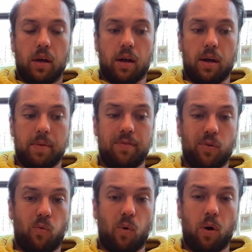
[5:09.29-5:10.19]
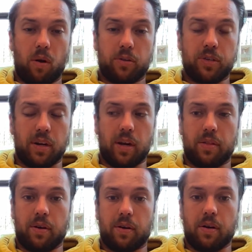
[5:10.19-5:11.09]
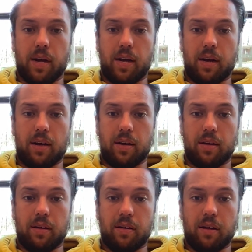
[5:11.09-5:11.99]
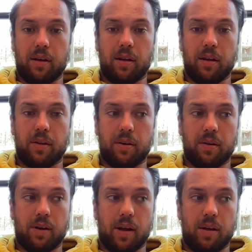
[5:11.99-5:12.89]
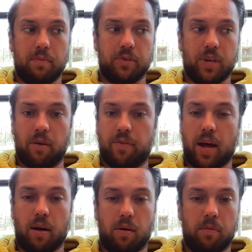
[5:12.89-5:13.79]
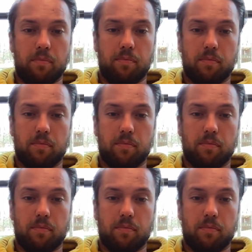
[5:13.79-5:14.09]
um, even worse another uh, another um, self-help